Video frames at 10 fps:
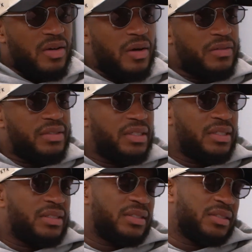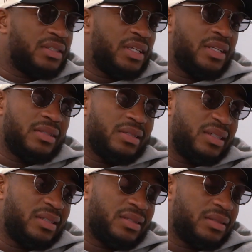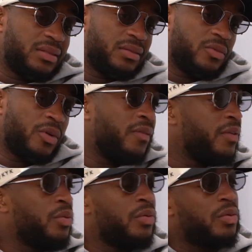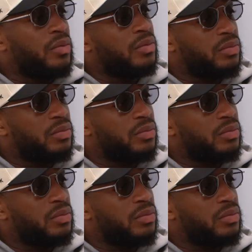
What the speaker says: off-season, in-season, whatever you do.